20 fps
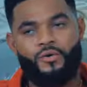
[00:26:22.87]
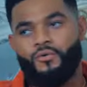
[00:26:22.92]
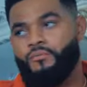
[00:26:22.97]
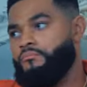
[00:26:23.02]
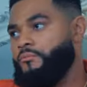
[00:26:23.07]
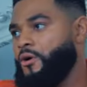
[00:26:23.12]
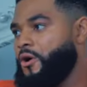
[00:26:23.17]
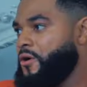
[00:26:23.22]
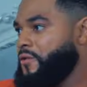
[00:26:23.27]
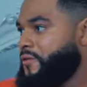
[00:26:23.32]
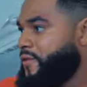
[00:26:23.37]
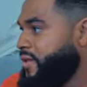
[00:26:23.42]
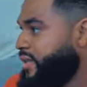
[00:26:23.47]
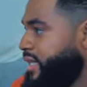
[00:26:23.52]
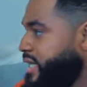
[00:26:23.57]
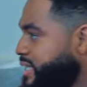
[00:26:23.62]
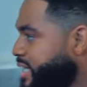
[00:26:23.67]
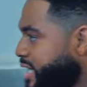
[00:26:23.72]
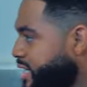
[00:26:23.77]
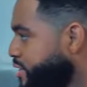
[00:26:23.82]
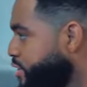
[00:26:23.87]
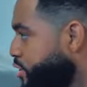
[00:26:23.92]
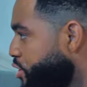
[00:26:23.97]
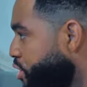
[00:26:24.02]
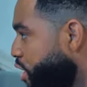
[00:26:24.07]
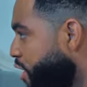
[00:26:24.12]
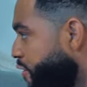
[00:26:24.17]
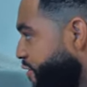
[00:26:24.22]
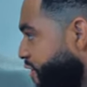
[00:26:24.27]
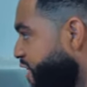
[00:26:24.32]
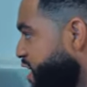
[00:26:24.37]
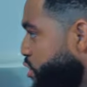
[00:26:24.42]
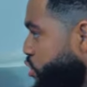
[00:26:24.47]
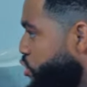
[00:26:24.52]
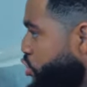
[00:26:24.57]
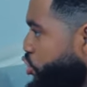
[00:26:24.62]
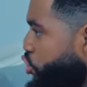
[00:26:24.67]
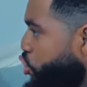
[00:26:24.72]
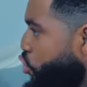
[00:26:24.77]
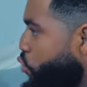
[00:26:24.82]
Oh, mother, this has nothing
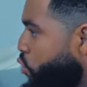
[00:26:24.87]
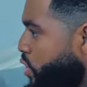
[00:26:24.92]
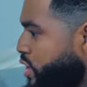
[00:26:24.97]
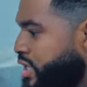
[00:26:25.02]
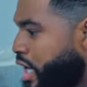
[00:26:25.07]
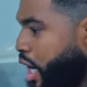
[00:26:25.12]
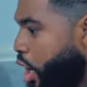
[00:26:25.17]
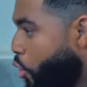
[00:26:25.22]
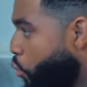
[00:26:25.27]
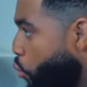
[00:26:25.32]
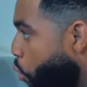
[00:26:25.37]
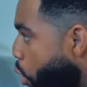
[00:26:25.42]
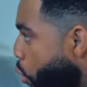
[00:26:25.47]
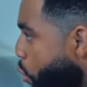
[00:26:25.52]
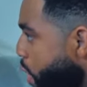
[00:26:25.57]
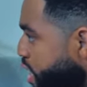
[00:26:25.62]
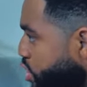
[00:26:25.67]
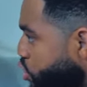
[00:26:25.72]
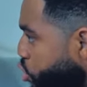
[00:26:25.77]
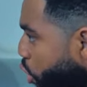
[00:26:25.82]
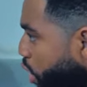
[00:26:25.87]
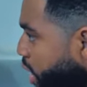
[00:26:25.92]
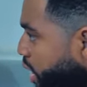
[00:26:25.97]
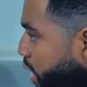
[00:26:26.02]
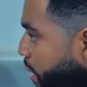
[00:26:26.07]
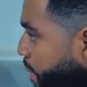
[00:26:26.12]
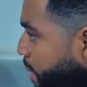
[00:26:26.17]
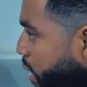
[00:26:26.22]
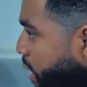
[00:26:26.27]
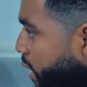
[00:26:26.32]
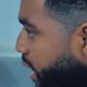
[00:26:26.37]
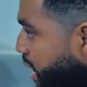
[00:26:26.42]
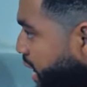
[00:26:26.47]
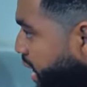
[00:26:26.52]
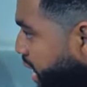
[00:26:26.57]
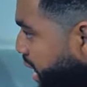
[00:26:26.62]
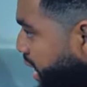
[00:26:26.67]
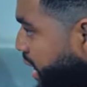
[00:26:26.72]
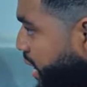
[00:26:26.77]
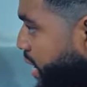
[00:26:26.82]
to do with what we are talking about
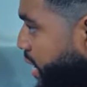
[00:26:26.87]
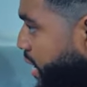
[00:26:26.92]
here.